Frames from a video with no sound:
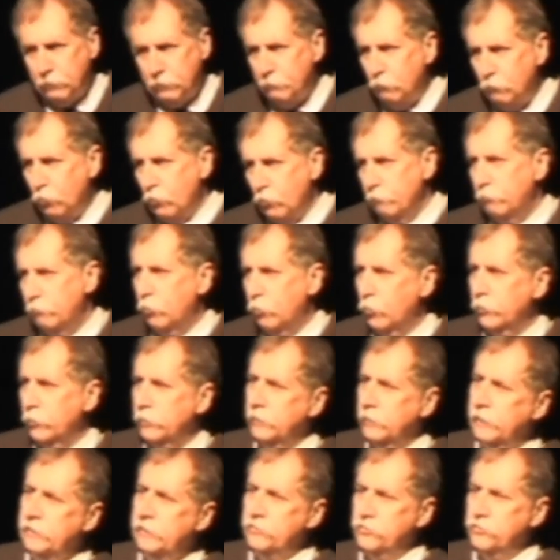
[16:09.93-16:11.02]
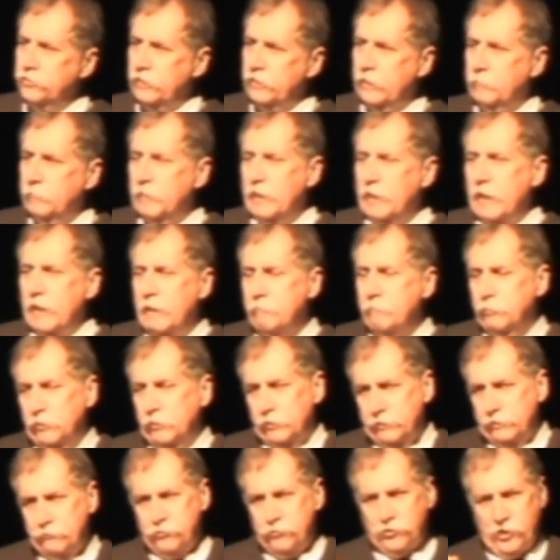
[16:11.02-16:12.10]
But more important, ladies and gentlemen, I
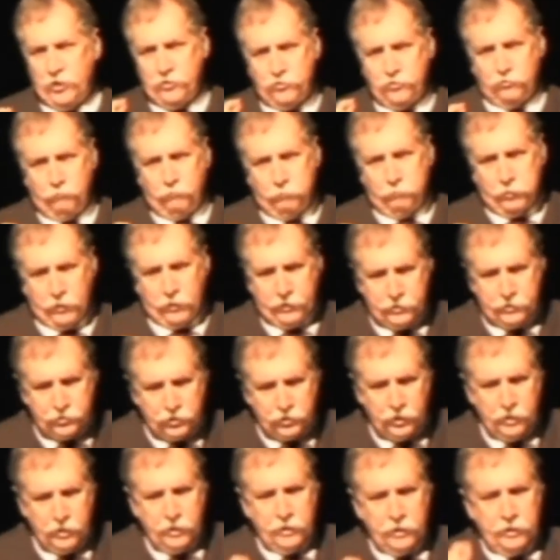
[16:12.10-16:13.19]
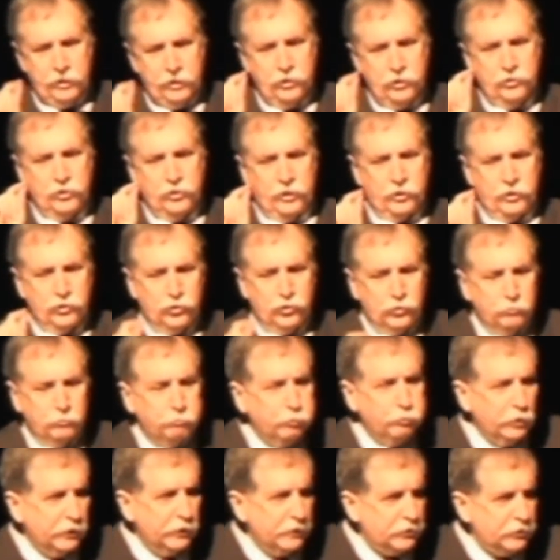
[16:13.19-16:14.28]
believe sense of place is
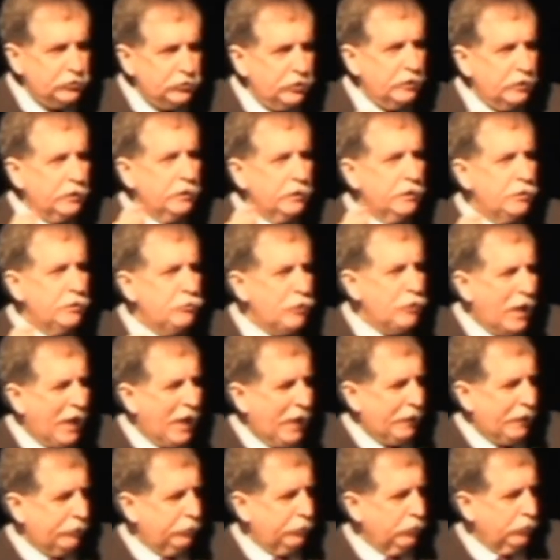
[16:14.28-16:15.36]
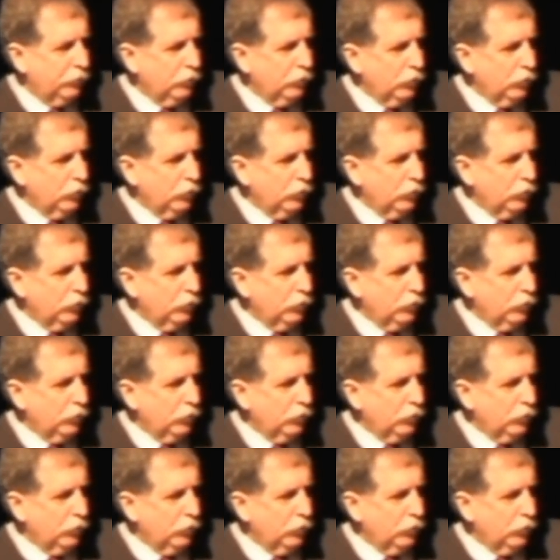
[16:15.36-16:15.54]
explicitly that